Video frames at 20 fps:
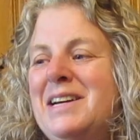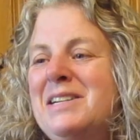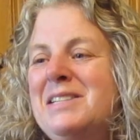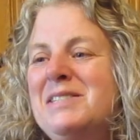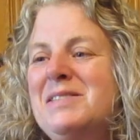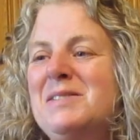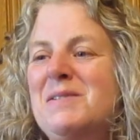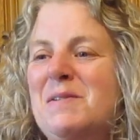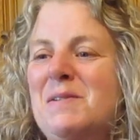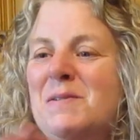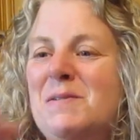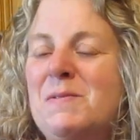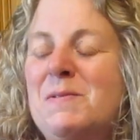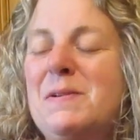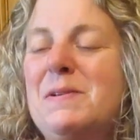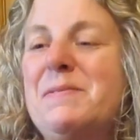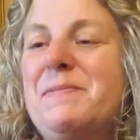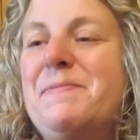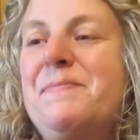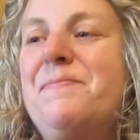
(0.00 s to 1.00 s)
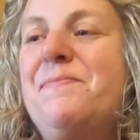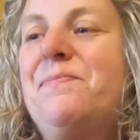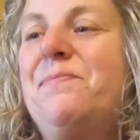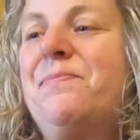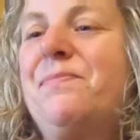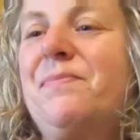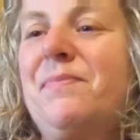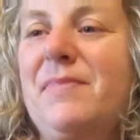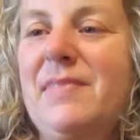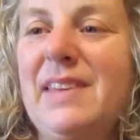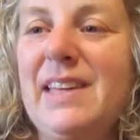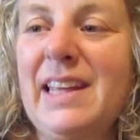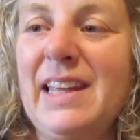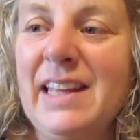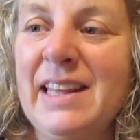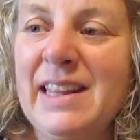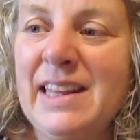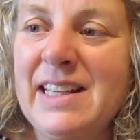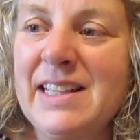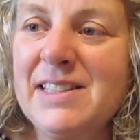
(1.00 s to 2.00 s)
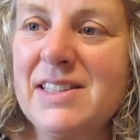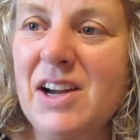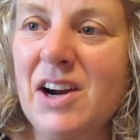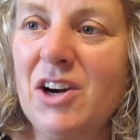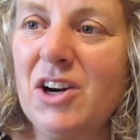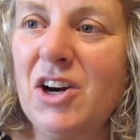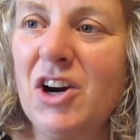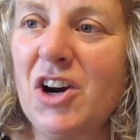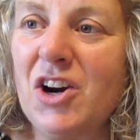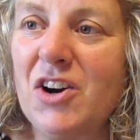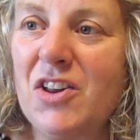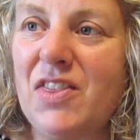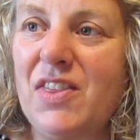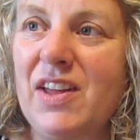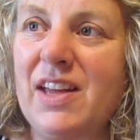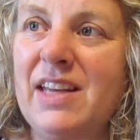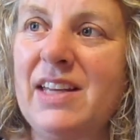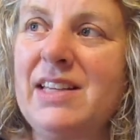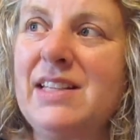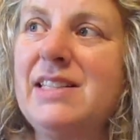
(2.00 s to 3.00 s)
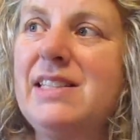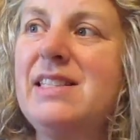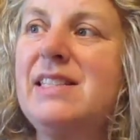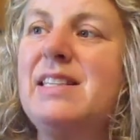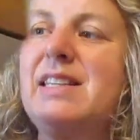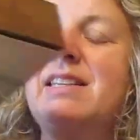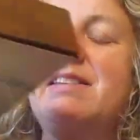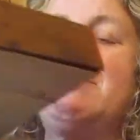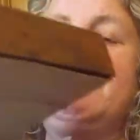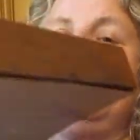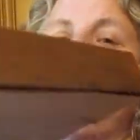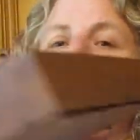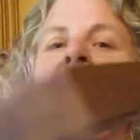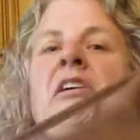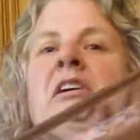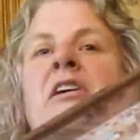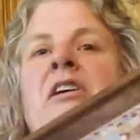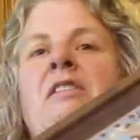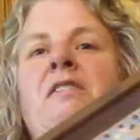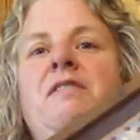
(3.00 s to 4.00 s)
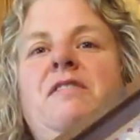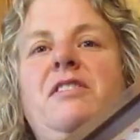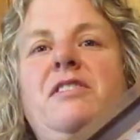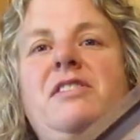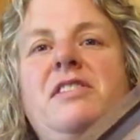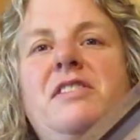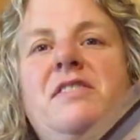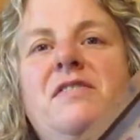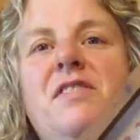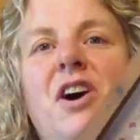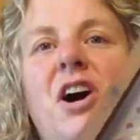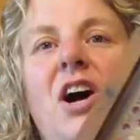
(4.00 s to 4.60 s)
So these are her things. First of